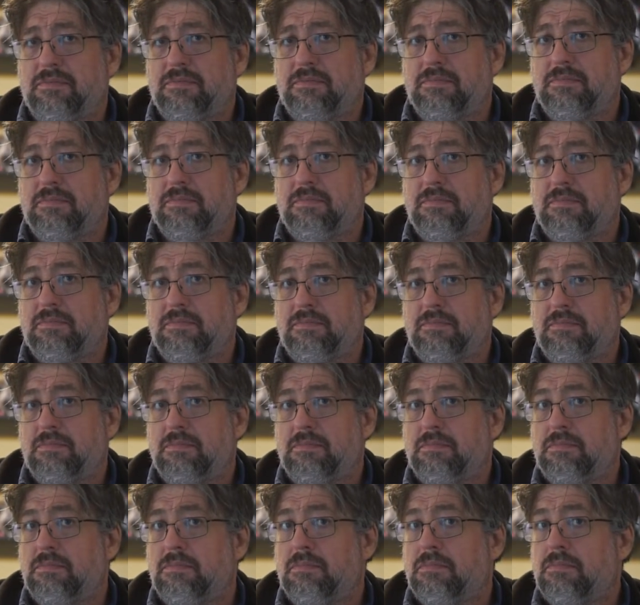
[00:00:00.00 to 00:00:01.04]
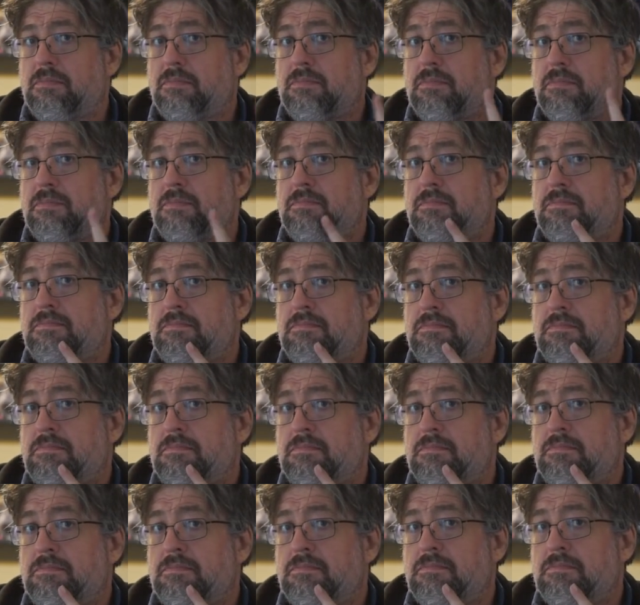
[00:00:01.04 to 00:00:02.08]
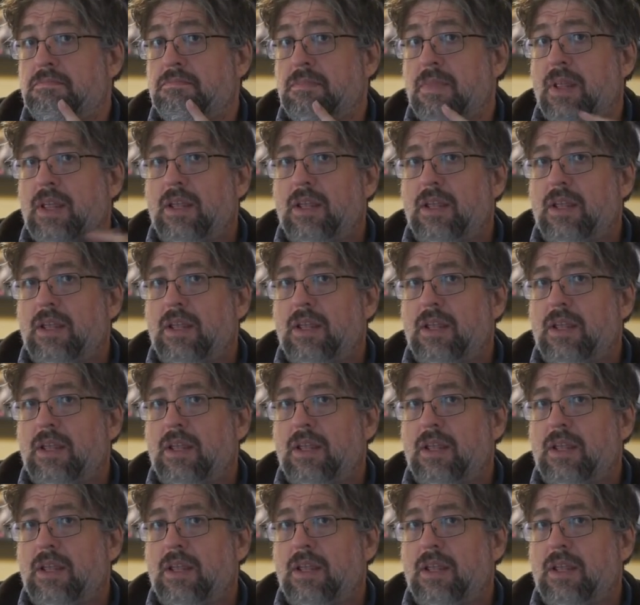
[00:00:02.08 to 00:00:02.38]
No one is speaking in this clip.